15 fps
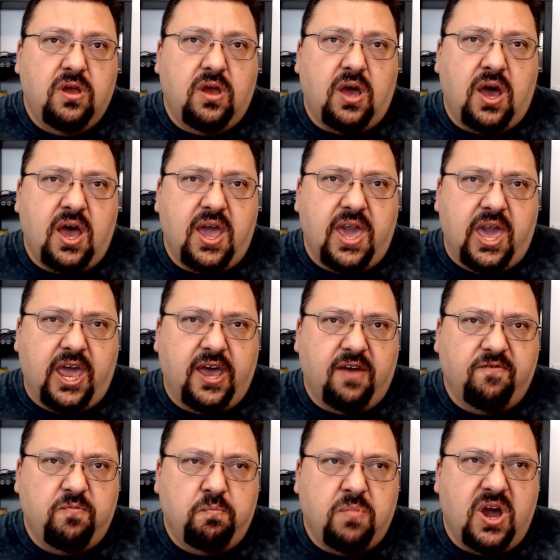
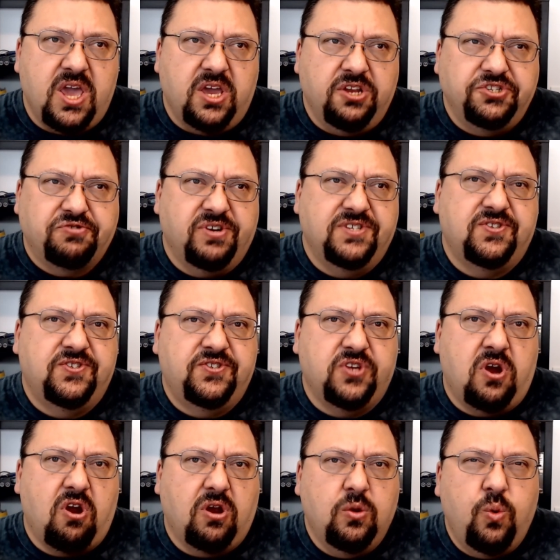my interests
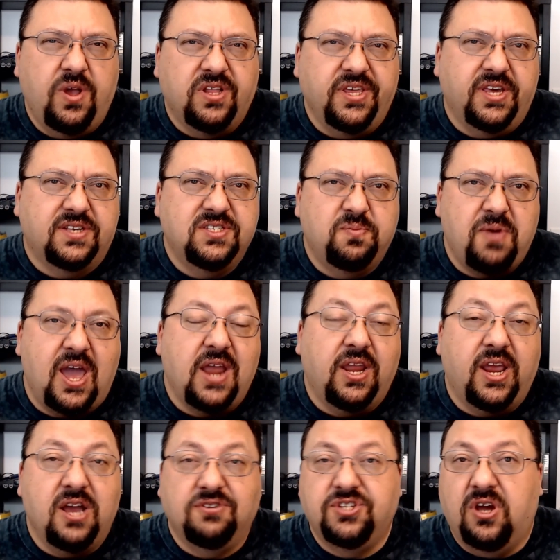are quickly expanding
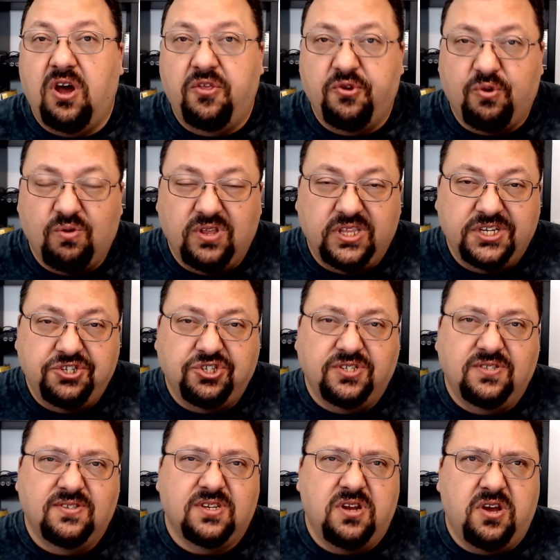out to other
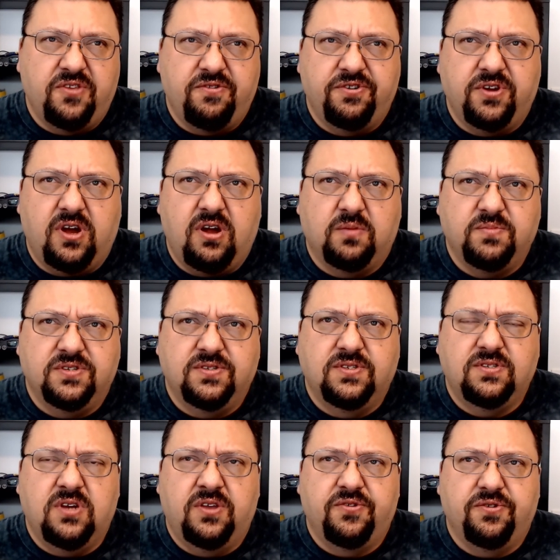religions and other dogmas,
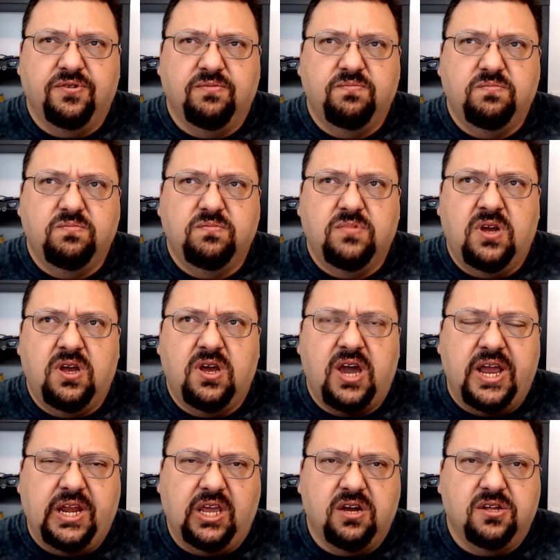other
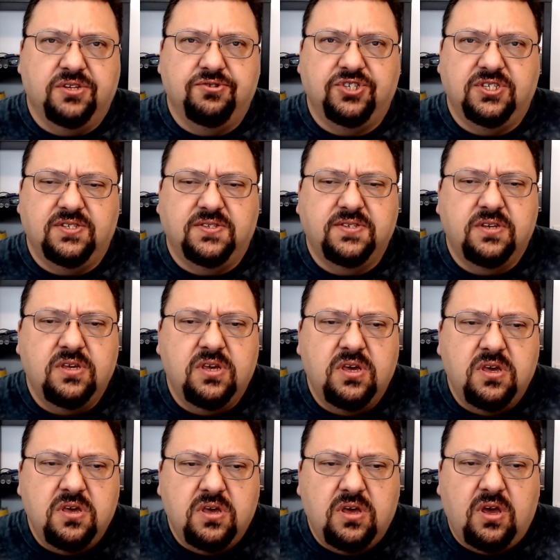ideologies.
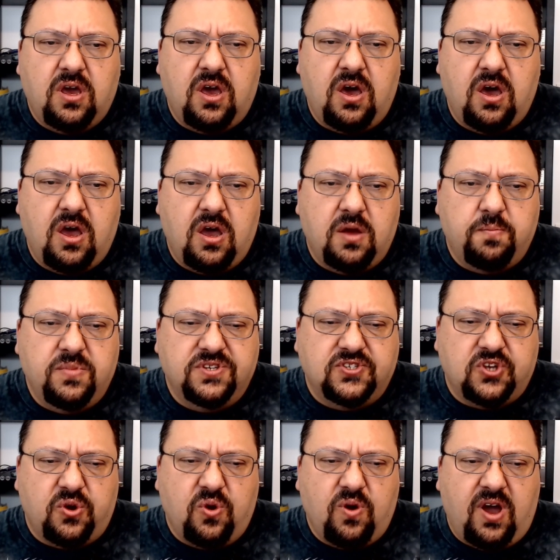
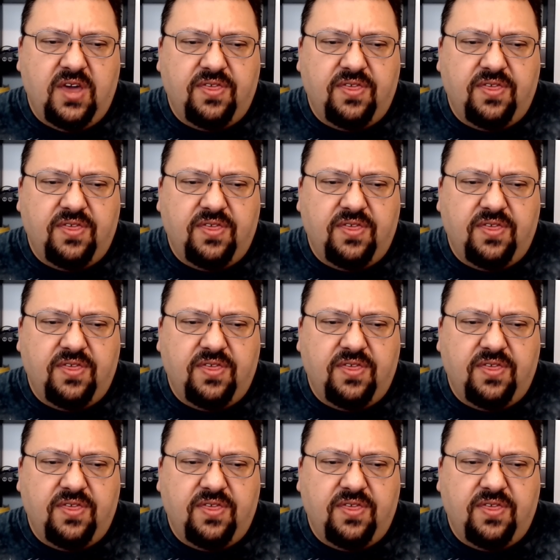So I